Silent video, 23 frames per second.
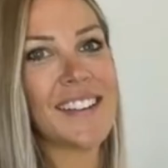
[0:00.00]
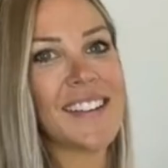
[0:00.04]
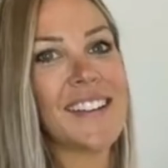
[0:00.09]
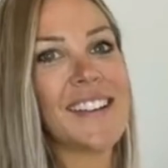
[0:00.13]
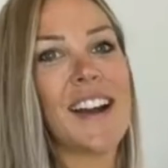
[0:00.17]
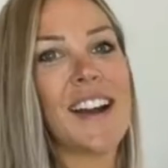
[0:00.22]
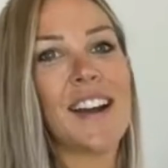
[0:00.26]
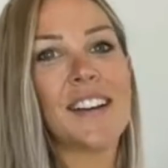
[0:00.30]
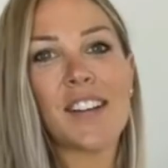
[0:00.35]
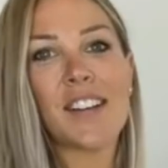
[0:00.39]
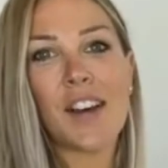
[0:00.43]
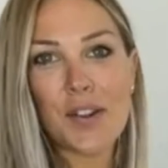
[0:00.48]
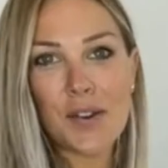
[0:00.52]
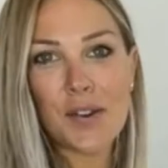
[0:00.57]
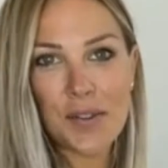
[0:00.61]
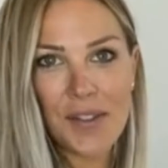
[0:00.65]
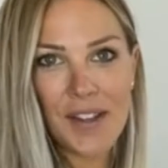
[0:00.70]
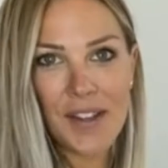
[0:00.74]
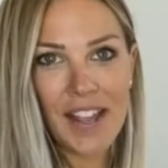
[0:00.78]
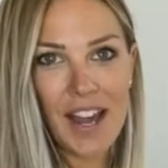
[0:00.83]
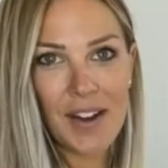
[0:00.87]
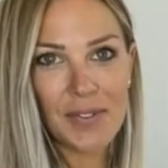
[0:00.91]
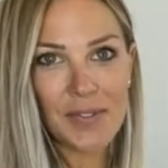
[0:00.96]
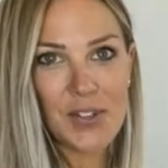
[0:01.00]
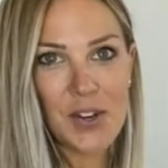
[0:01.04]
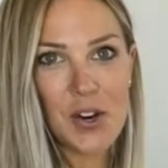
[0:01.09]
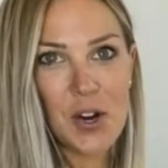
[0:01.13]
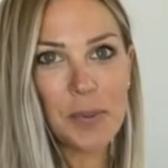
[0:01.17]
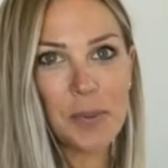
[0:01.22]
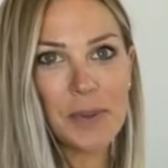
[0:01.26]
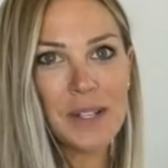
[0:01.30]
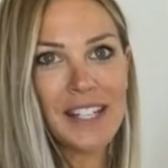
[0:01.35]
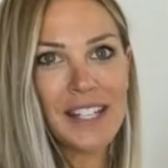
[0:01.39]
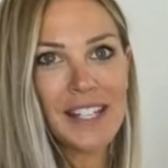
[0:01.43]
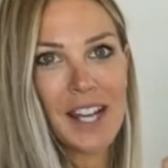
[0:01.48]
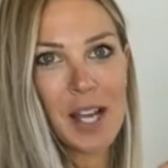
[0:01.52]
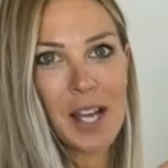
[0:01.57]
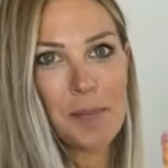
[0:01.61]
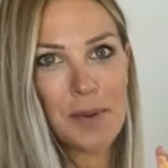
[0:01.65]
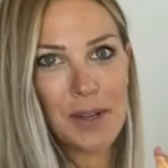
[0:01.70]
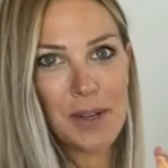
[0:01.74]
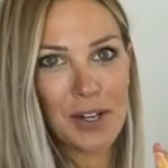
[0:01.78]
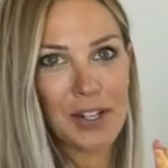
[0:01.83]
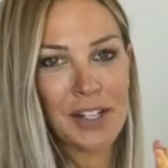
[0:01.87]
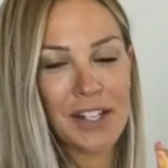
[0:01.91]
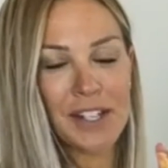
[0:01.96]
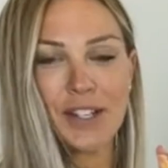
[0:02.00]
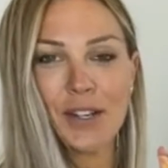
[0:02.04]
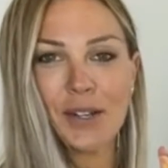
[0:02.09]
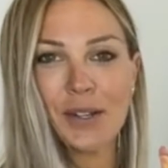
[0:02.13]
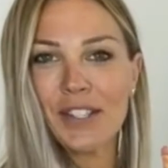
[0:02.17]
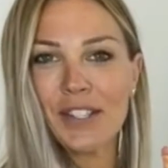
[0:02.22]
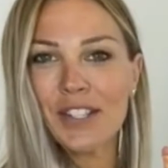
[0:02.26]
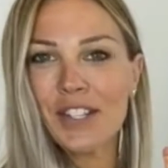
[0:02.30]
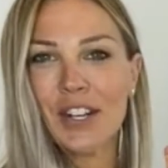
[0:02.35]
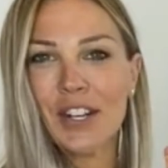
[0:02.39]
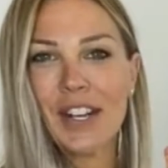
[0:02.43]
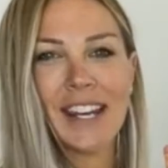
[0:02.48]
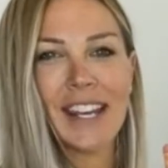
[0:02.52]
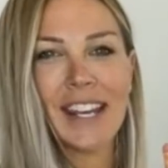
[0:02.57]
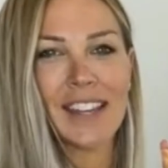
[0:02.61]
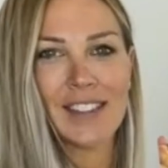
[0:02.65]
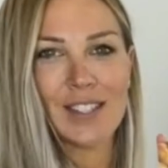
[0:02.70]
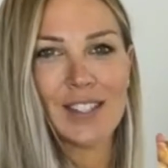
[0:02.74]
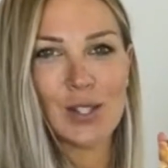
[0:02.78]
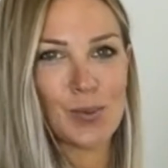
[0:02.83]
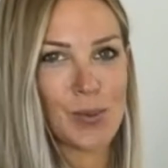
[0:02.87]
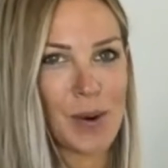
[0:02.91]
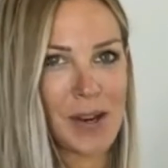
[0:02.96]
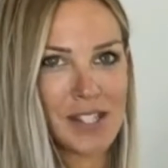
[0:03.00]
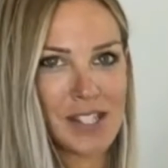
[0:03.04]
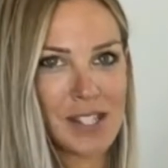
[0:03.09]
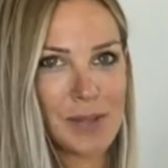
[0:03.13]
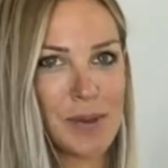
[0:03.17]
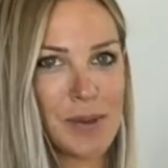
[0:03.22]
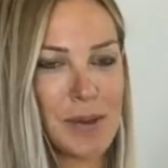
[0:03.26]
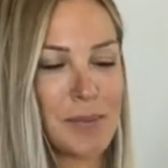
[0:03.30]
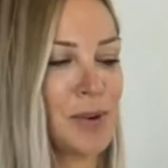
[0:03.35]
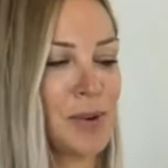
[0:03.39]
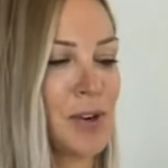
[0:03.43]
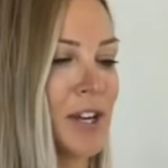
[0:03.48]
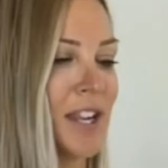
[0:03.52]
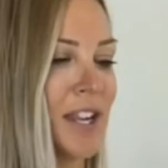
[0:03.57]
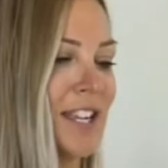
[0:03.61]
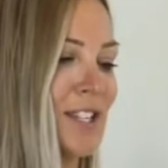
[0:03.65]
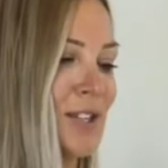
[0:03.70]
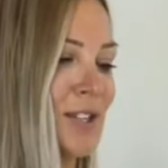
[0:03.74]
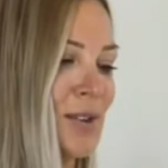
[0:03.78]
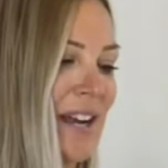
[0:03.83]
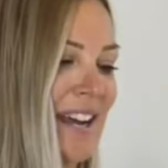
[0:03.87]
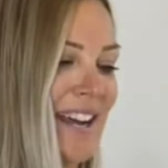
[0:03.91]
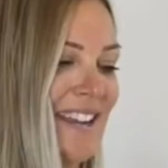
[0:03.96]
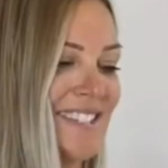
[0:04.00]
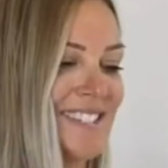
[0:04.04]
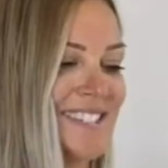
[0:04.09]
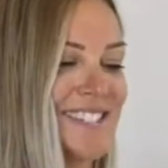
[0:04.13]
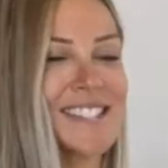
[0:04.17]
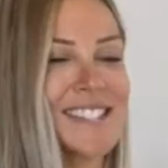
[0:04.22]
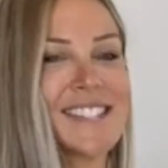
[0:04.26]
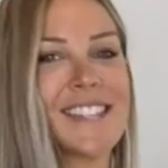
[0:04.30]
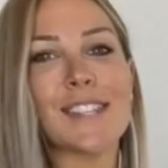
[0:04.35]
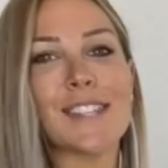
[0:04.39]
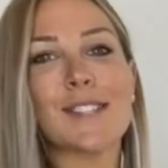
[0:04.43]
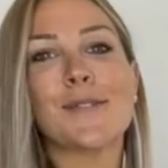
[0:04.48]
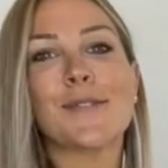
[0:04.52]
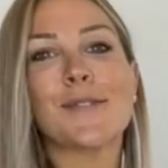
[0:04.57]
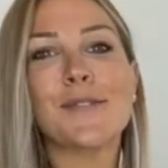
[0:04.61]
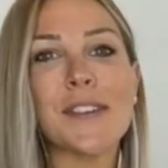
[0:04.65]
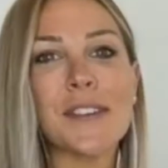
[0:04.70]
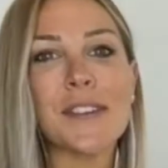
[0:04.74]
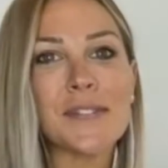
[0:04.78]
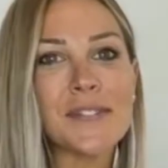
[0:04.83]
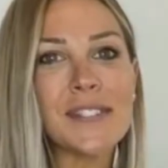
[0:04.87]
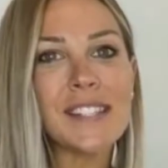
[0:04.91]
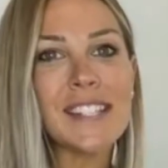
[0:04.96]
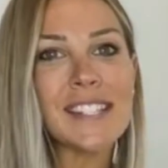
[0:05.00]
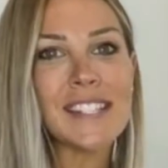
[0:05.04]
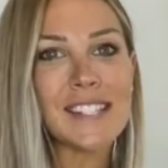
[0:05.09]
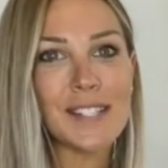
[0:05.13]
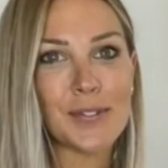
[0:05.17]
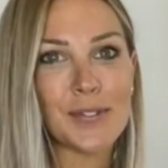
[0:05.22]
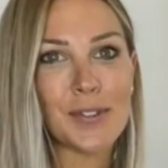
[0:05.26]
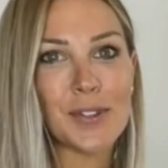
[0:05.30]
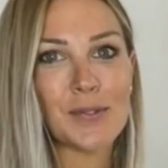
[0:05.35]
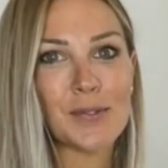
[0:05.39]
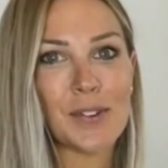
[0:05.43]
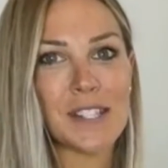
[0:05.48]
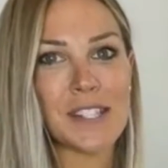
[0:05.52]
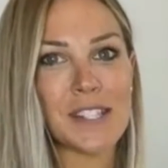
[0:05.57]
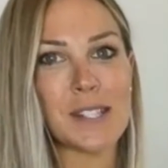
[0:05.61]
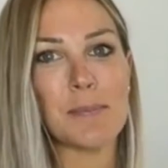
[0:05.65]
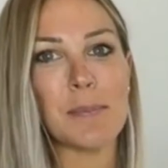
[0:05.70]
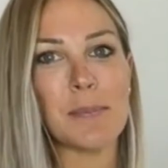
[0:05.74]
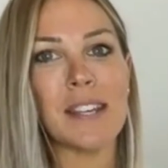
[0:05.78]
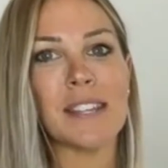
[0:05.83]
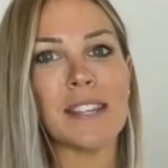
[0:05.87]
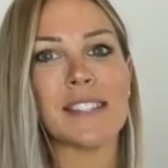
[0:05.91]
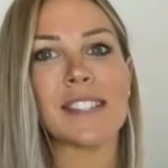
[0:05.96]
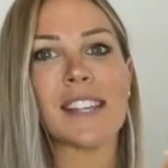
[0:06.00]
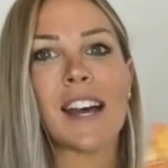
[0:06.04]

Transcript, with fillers: Another thing after opening it up, you're gonna notice you're gonna get this recipe book. And you guys, this has fifty different recipes.